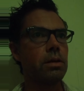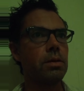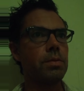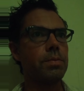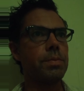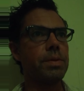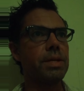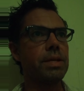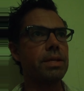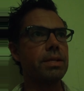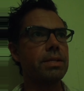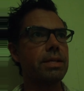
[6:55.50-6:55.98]

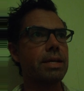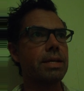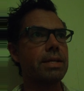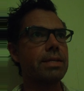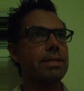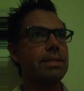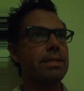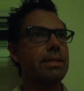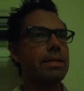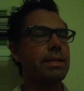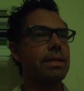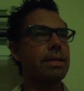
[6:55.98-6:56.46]
because I
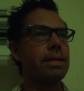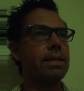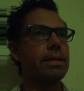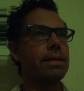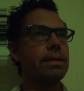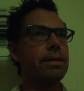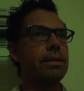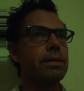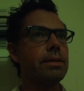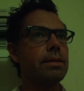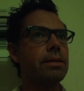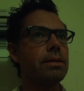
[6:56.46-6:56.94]

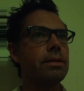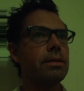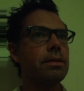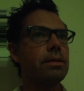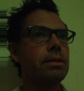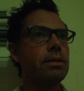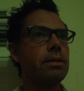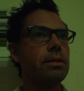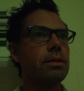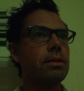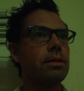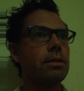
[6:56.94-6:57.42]
did
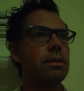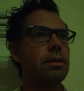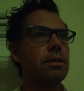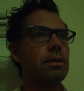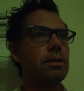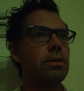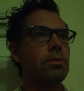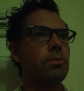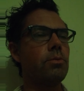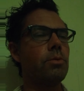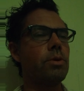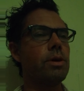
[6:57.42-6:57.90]

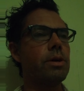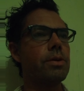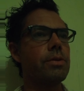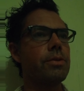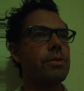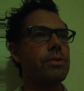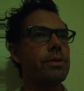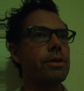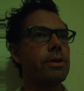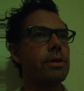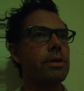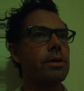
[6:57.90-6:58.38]

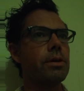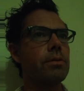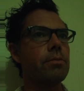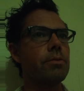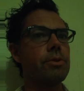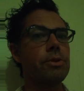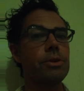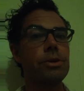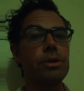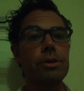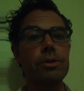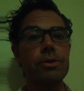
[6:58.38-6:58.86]
with
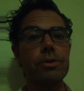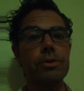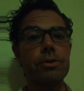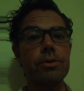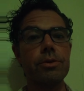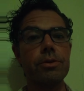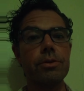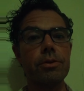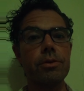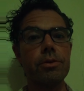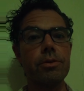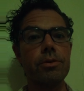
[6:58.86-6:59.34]
another
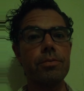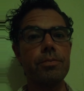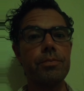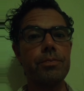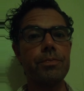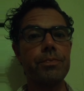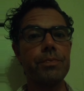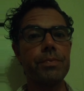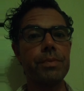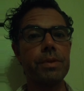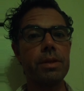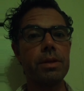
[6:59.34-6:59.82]
girl
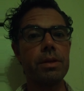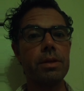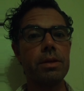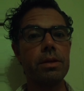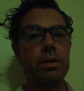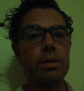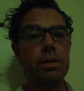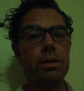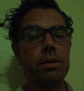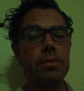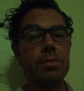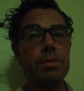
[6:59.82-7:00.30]

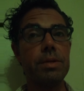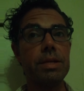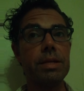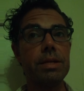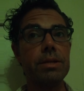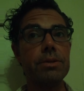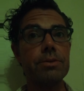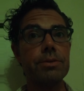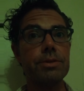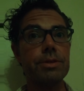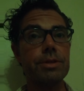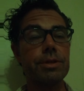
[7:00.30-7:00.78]
many
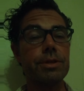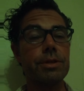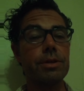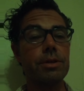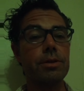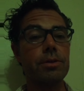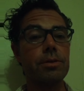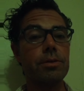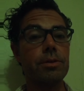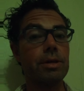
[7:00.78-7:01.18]
years ago